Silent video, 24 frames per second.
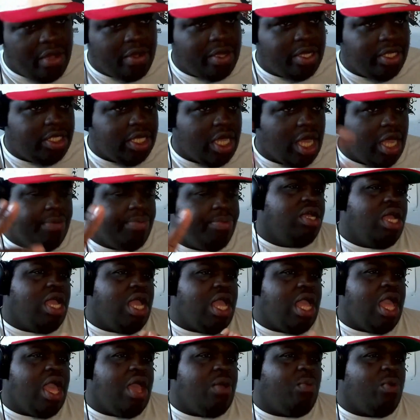Nokatan.
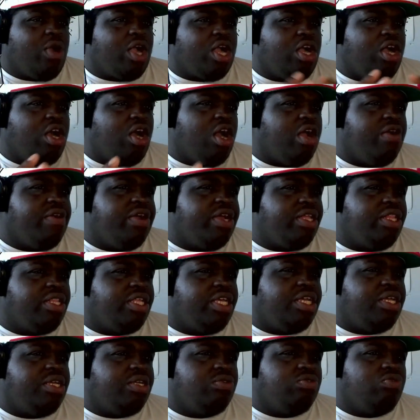And we're
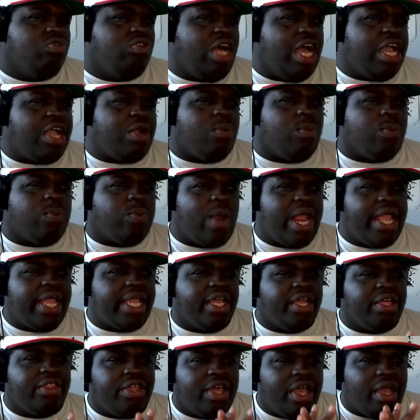currently
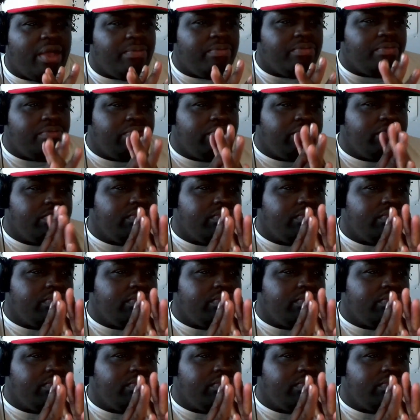ranking them.